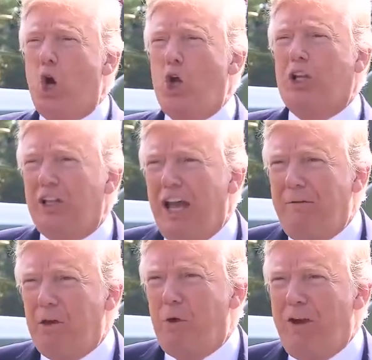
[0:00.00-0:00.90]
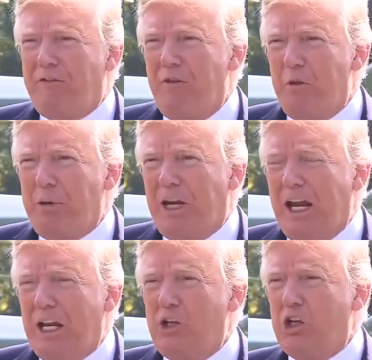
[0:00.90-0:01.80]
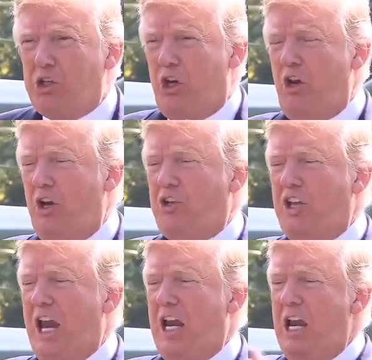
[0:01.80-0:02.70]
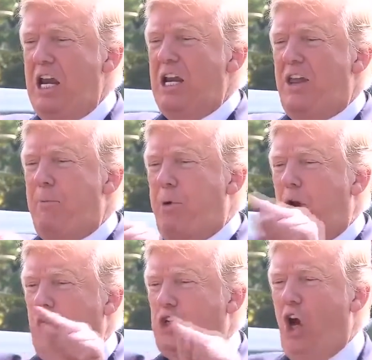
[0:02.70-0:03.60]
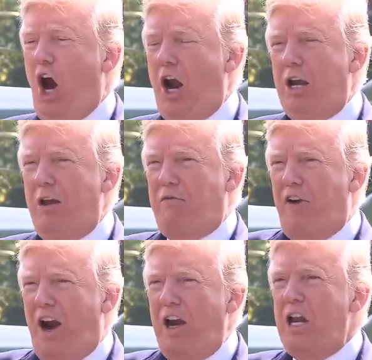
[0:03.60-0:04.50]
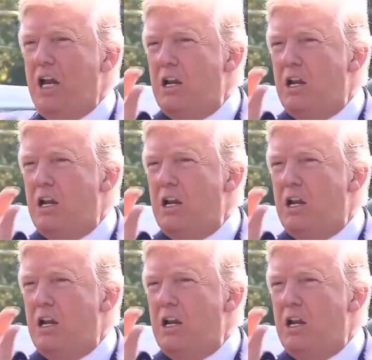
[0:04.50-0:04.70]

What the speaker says: called LaDavid right from the beginning. Just so you understand, they put a chart in front,